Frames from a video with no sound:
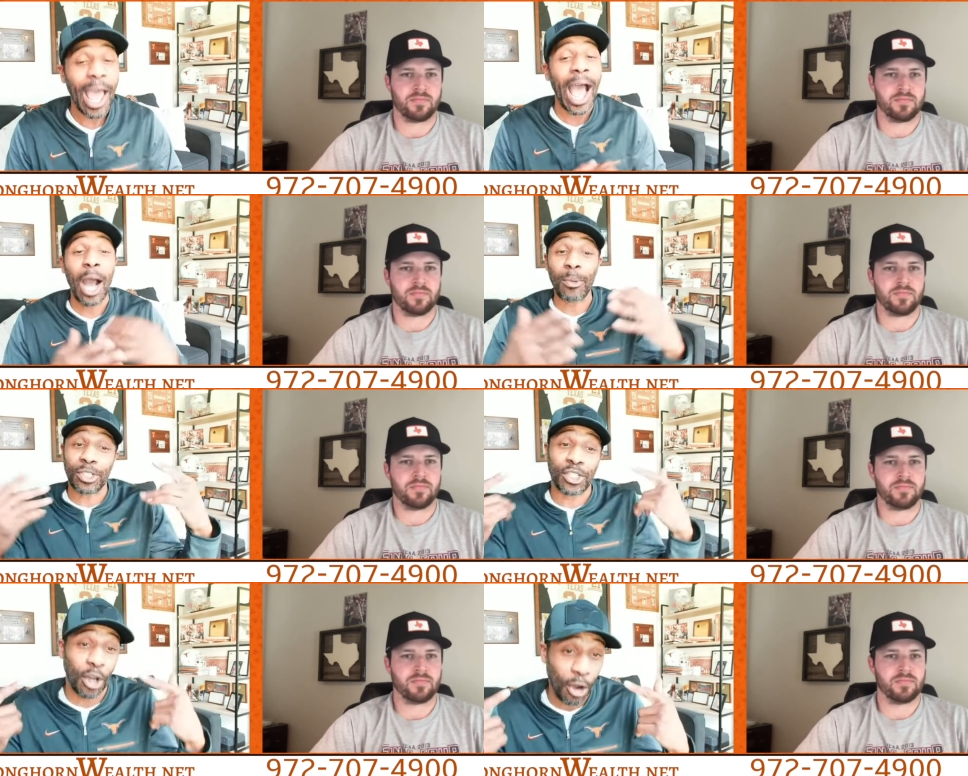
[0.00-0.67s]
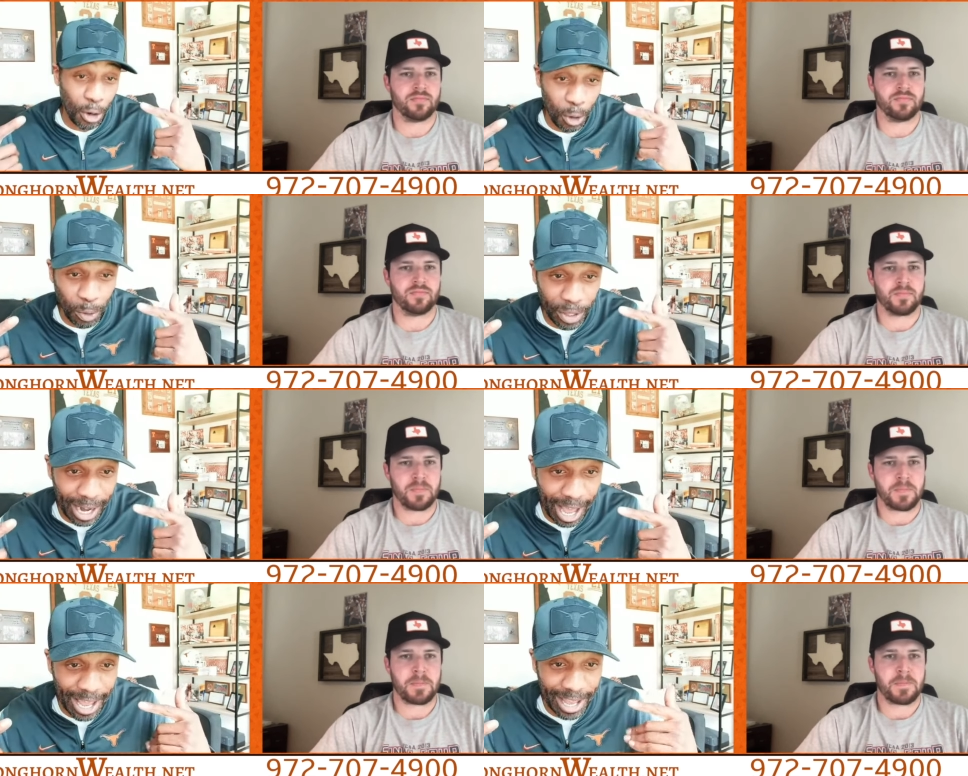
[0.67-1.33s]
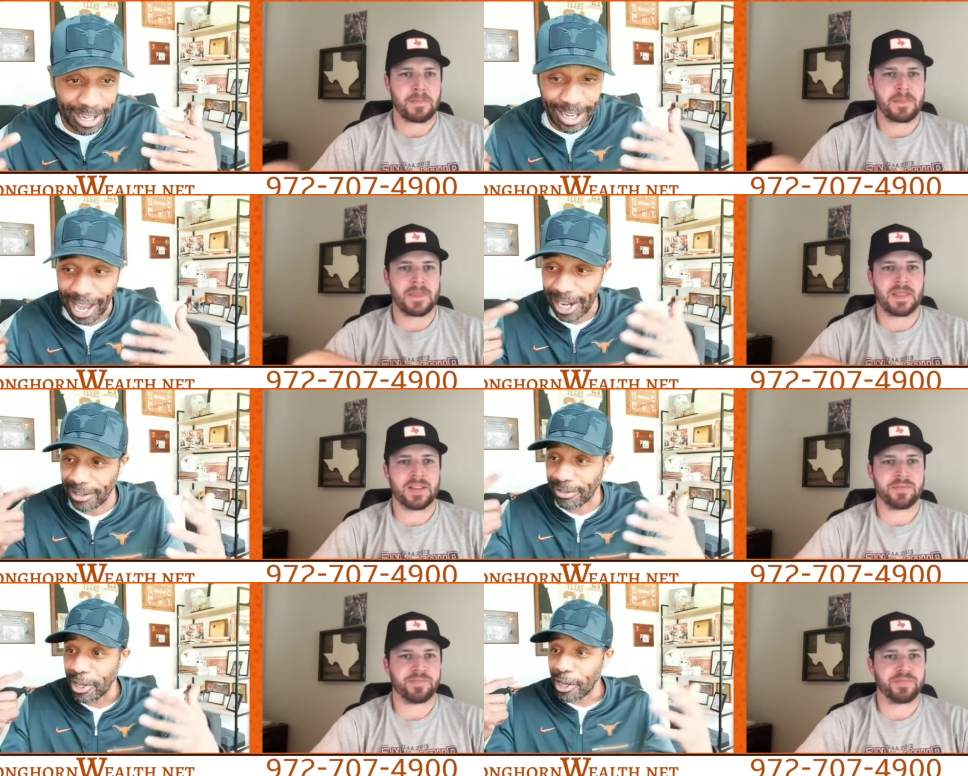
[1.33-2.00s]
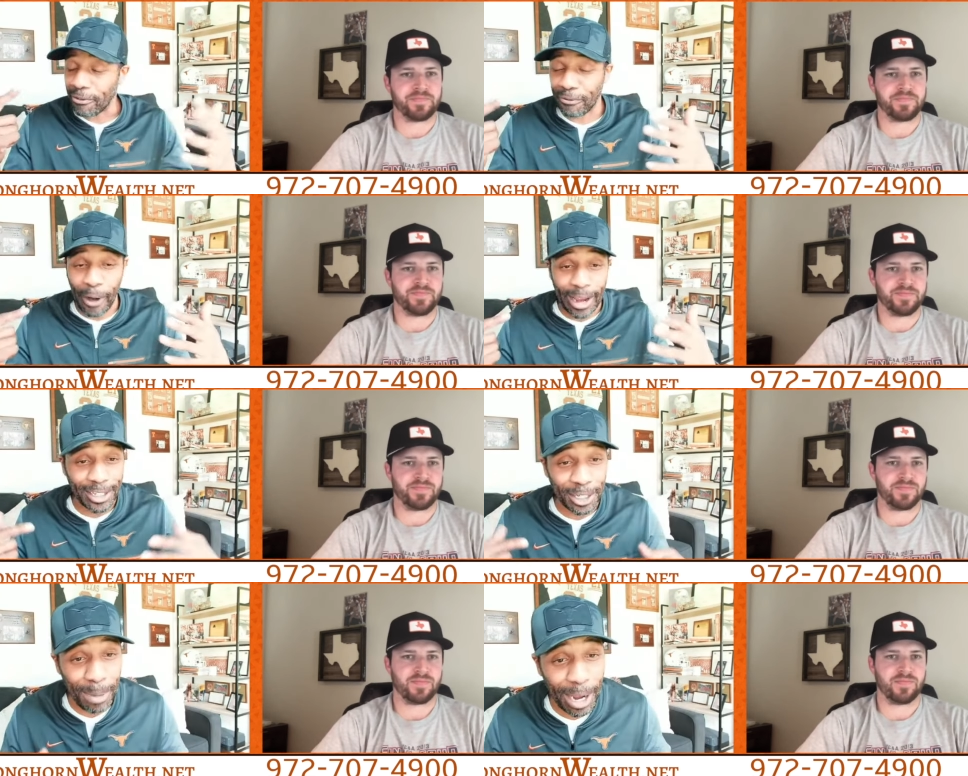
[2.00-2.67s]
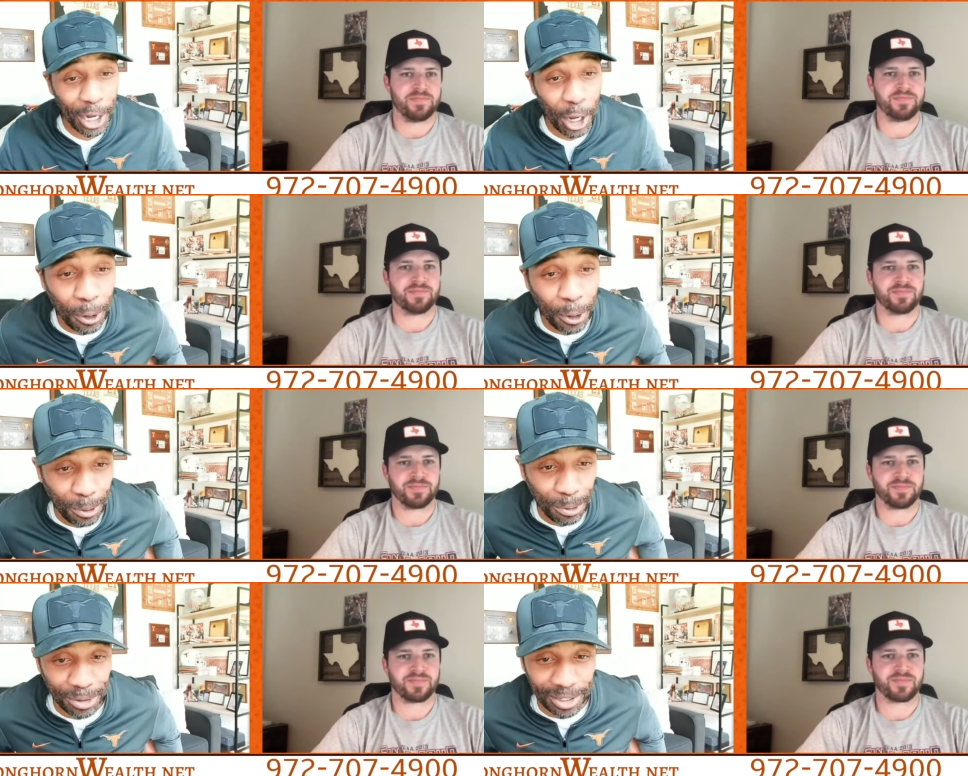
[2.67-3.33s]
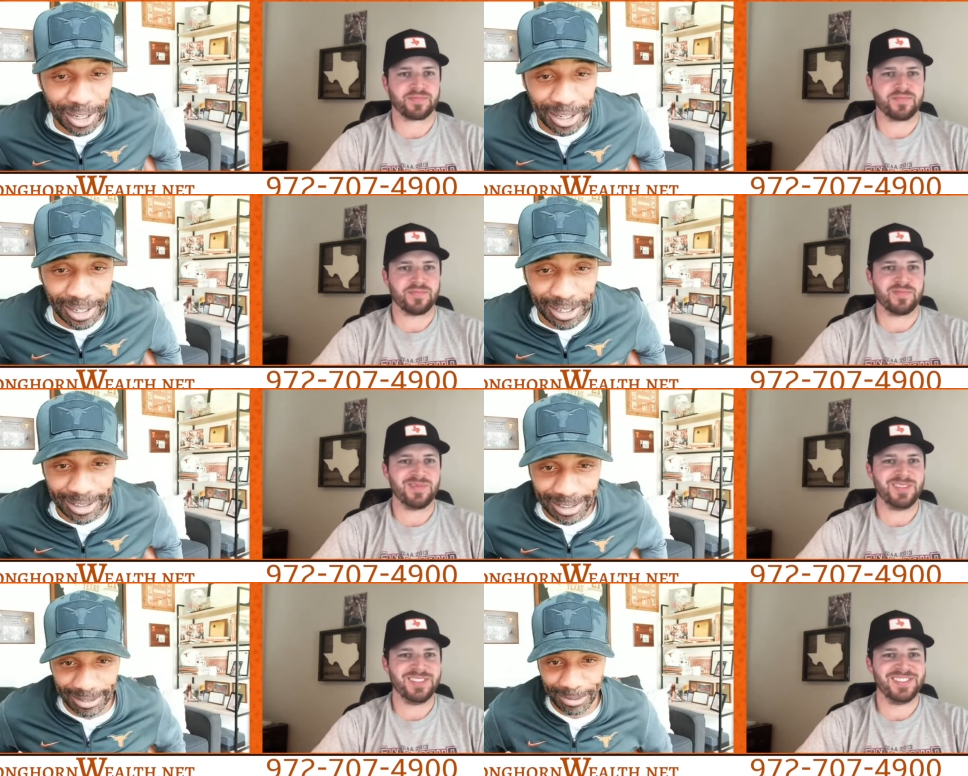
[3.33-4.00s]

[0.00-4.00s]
Speaker 1: I was told that I had kind of fractured my nose uh, at